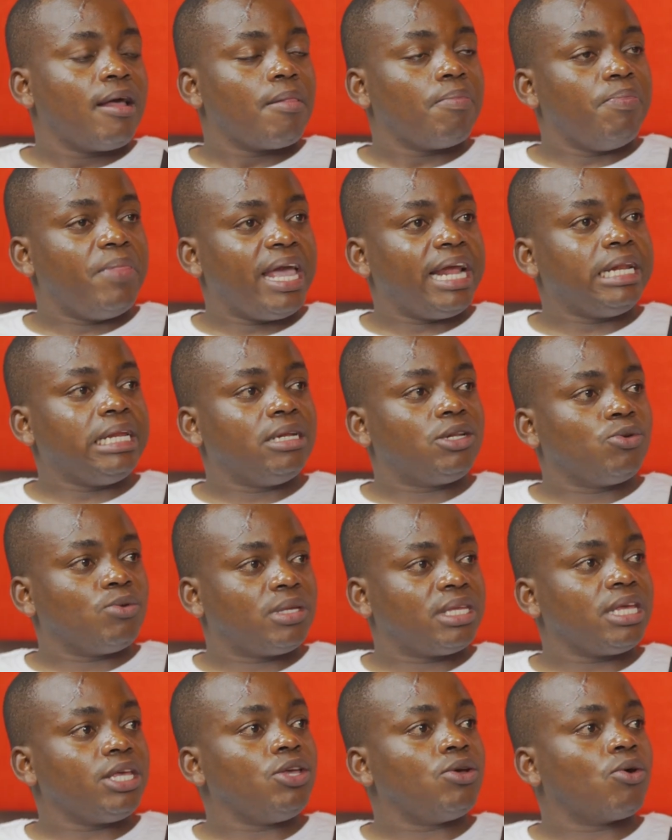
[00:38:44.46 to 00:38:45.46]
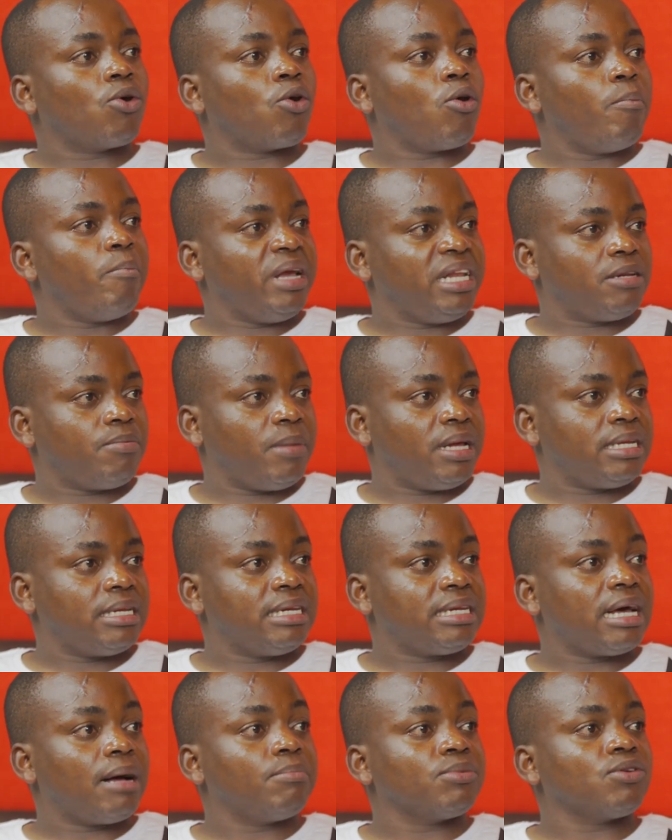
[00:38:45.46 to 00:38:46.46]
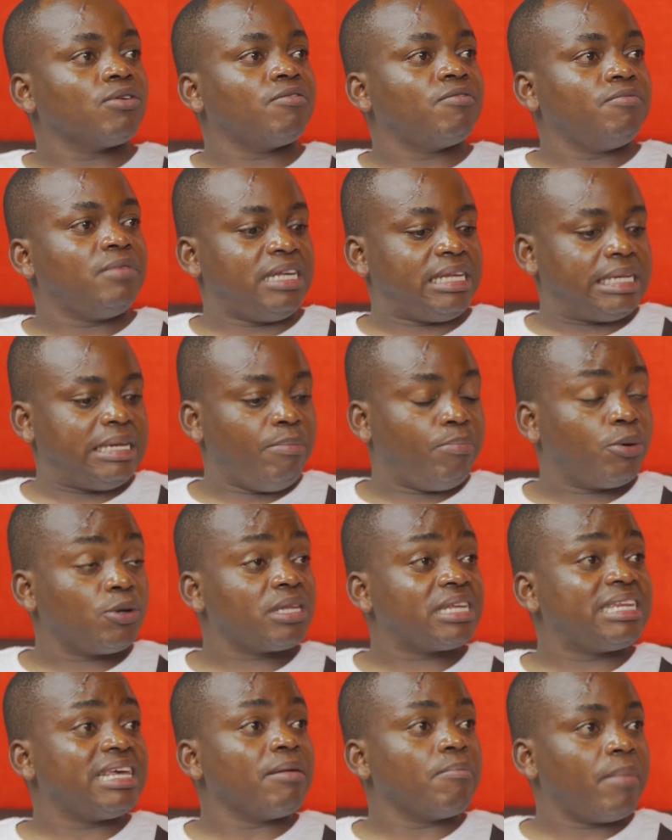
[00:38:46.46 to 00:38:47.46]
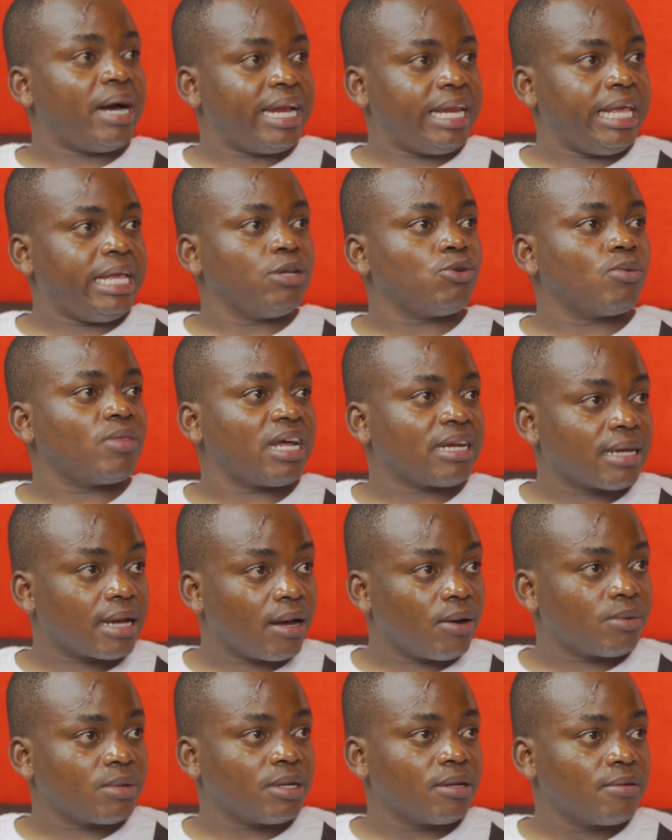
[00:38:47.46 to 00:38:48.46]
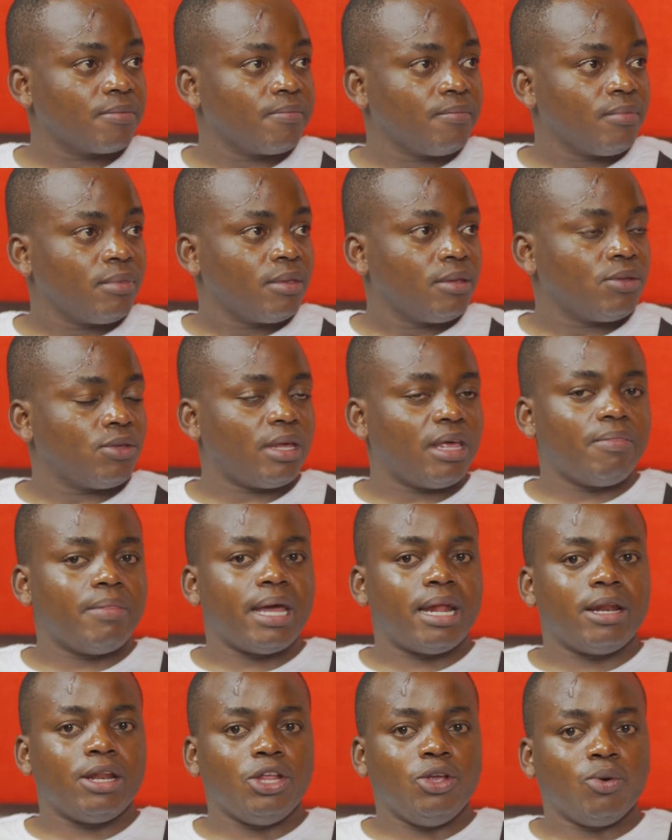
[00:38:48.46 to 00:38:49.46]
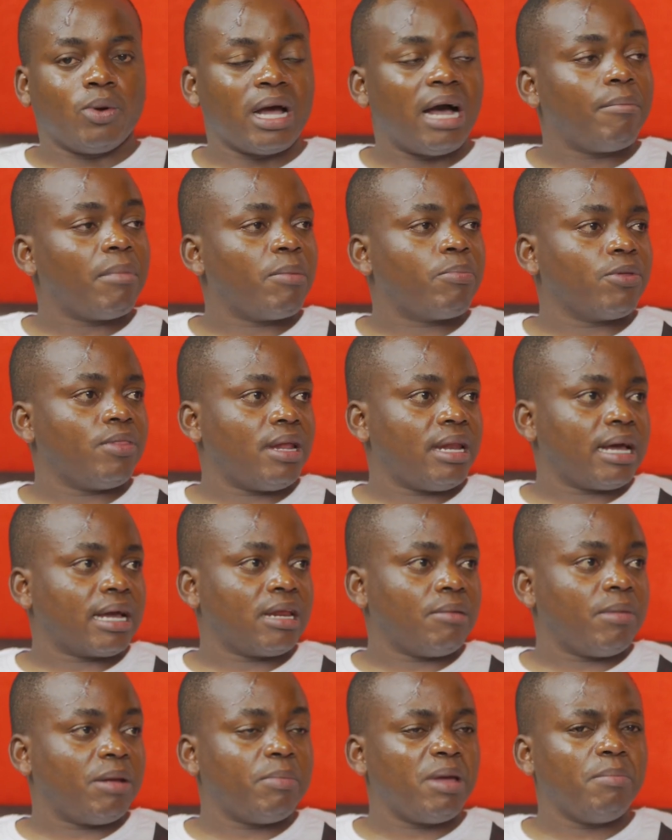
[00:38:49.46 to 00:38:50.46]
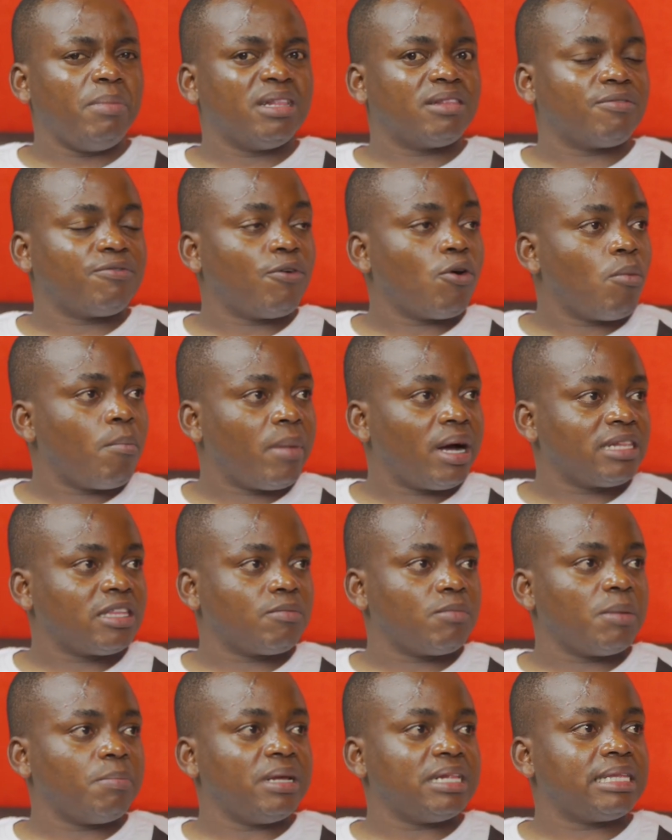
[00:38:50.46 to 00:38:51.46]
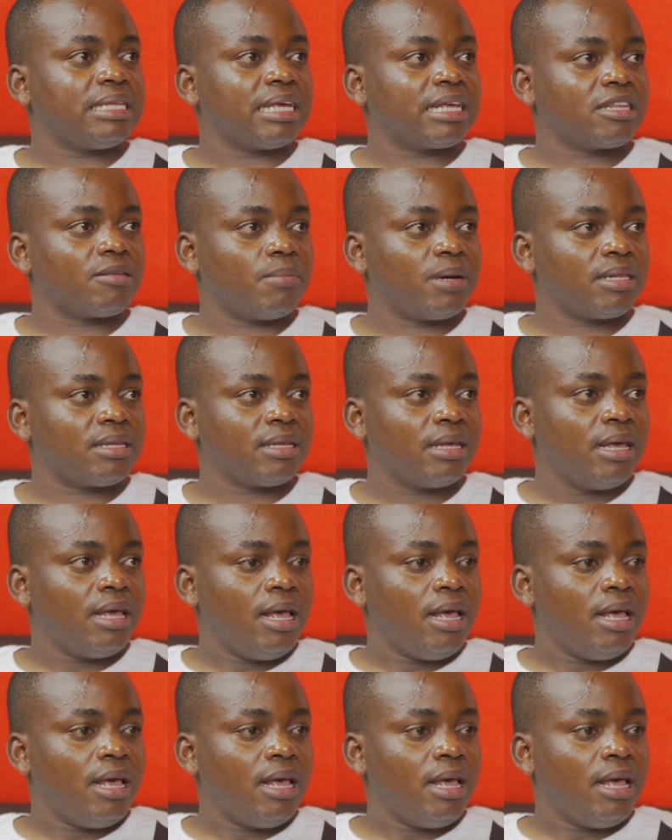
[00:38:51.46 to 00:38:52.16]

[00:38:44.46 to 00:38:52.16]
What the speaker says: They need to see your commitment in terms of just depositing money into that account. And then you come up with an agreement. Maybe it's 4 months, maybe it's 6 months.